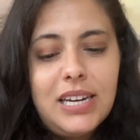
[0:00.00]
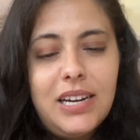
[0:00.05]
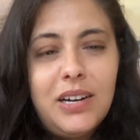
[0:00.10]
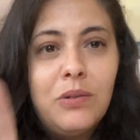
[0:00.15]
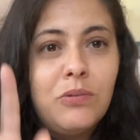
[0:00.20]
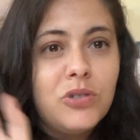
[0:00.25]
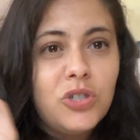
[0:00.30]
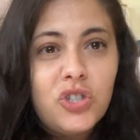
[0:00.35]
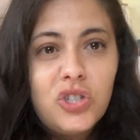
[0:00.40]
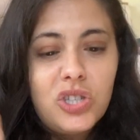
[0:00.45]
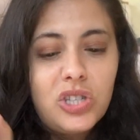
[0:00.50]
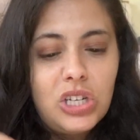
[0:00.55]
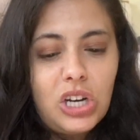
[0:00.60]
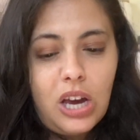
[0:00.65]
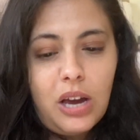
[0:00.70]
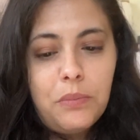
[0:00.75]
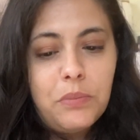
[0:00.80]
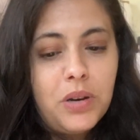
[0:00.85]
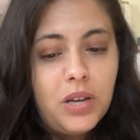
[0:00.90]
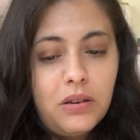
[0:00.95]
and it was just
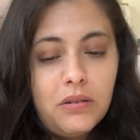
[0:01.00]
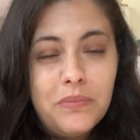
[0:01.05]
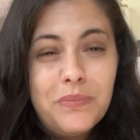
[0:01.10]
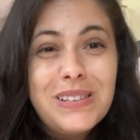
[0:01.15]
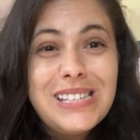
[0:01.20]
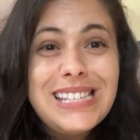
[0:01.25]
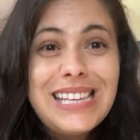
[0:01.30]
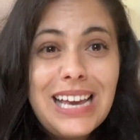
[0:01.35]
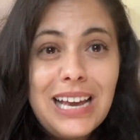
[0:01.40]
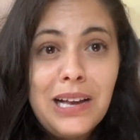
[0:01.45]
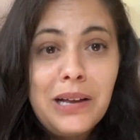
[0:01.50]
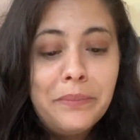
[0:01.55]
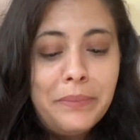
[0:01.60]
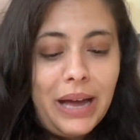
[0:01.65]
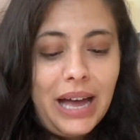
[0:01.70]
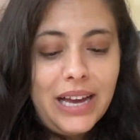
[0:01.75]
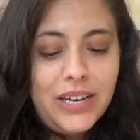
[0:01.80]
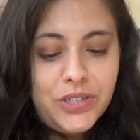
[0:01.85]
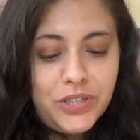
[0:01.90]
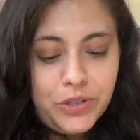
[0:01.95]
time to say
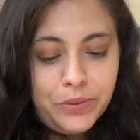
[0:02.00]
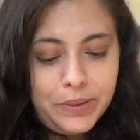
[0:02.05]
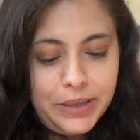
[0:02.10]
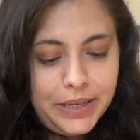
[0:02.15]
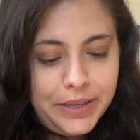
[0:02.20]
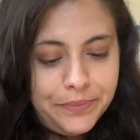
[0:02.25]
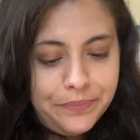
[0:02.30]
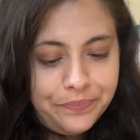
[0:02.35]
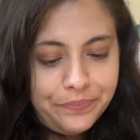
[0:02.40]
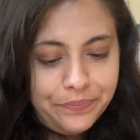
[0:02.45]
goodbye to it.